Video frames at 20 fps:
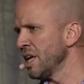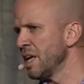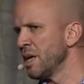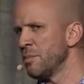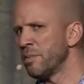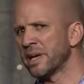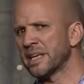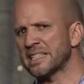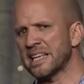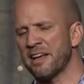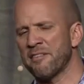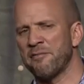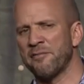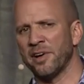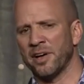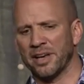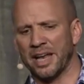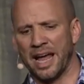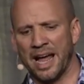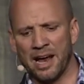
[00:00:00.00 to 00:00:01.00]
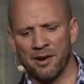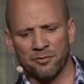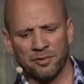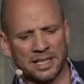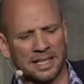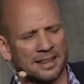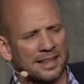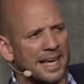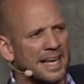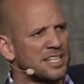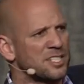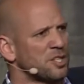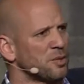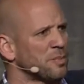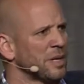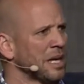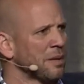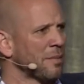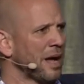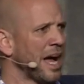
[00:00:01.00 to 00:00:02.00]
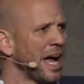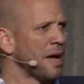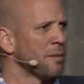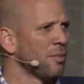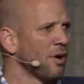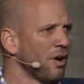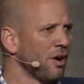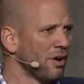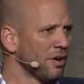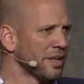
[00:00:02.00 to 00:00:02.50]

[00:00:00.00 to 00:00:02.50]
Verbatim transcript: because I felt every laser beam eyeball